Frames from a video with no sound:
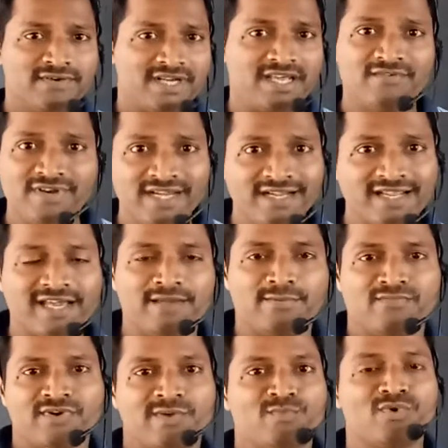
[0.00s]
for every
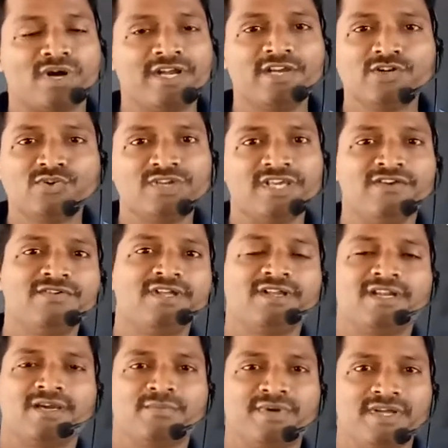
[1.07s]
time, from morning to evening,
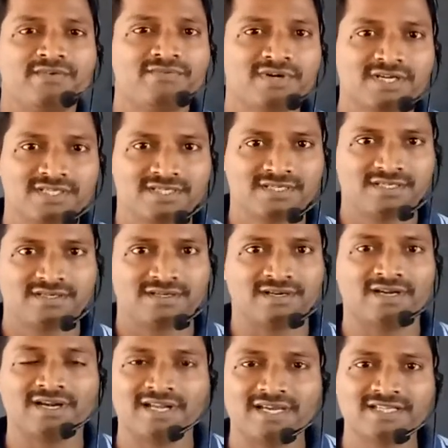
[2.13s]
like breakfast
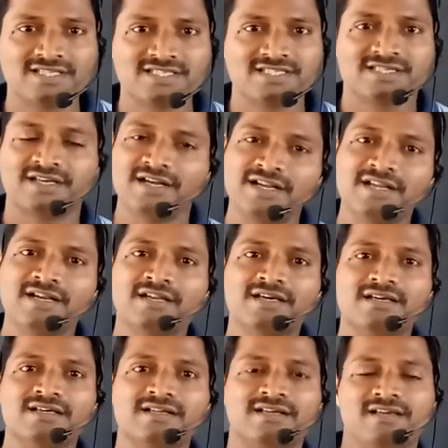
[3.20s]
and lunch,
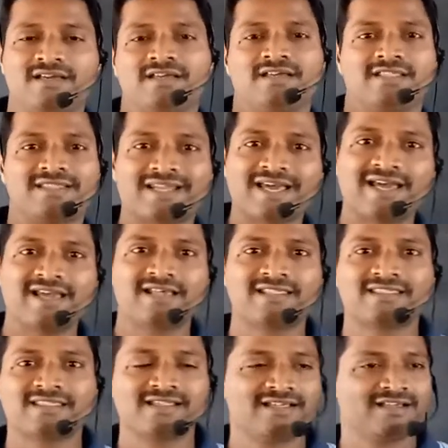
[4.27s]
dinner,
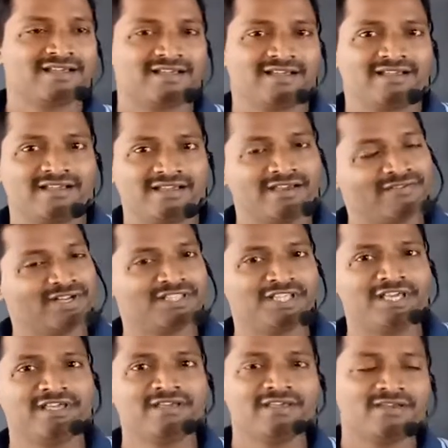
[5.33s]
snacks,
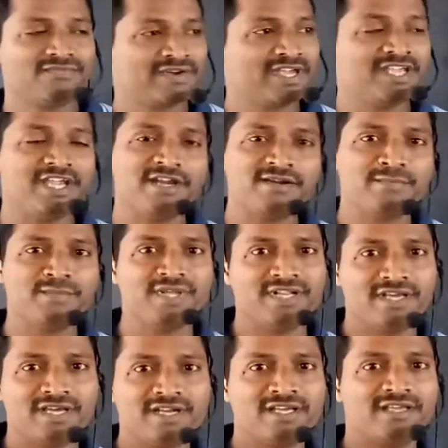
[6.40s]
everything, if I eat
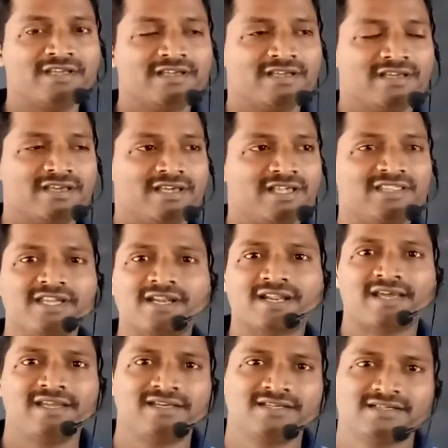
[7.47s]
biryani, is it
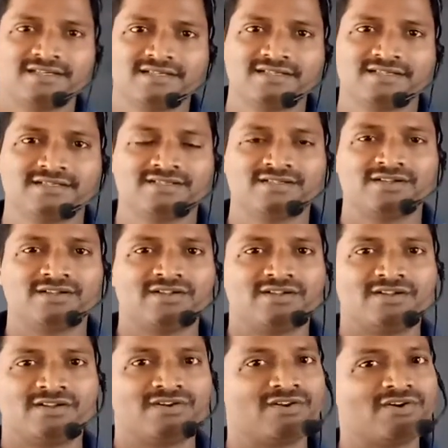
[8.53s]
right?
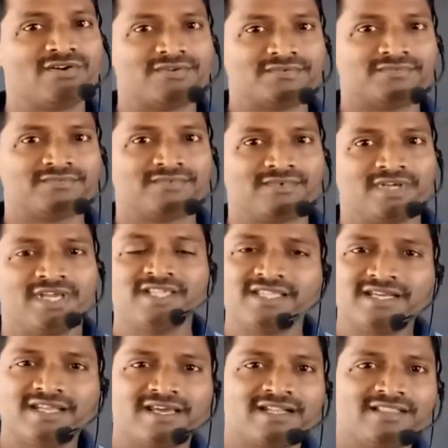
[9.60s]
No. Is
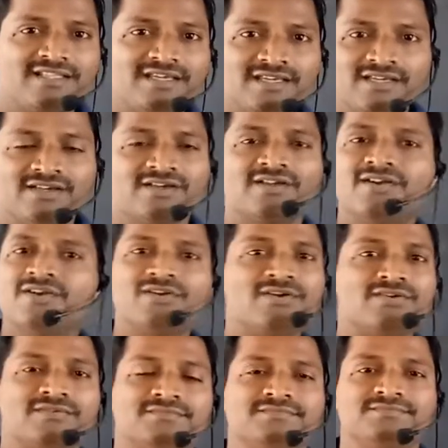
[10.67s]
it healthy?
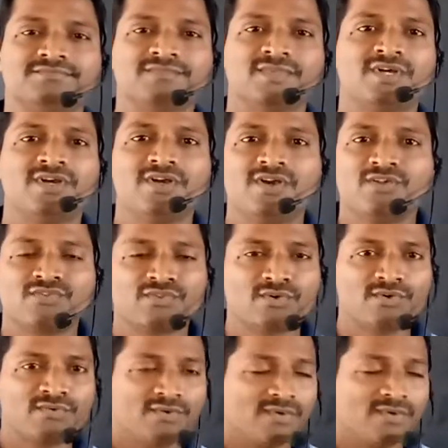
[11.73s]
No. So,